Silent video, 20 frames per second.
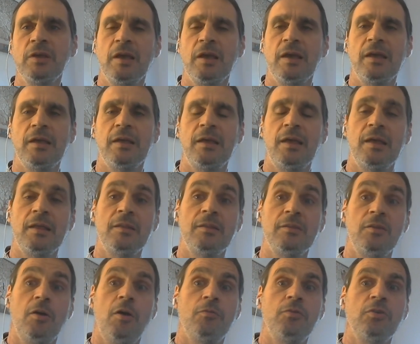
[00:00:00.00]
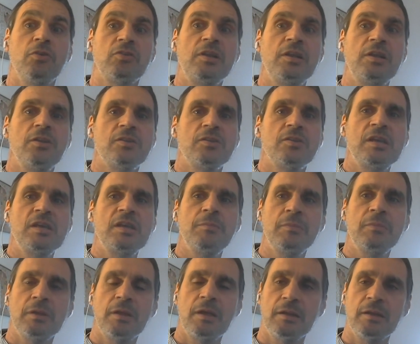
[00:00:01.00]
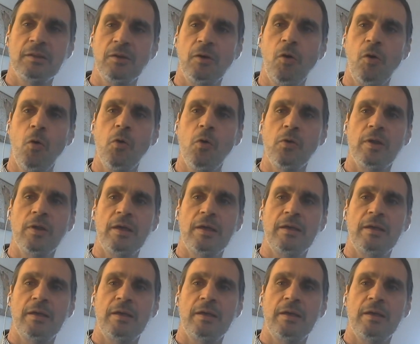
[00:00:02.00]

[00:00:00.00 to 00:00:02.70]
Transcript: And obviously the team, the whole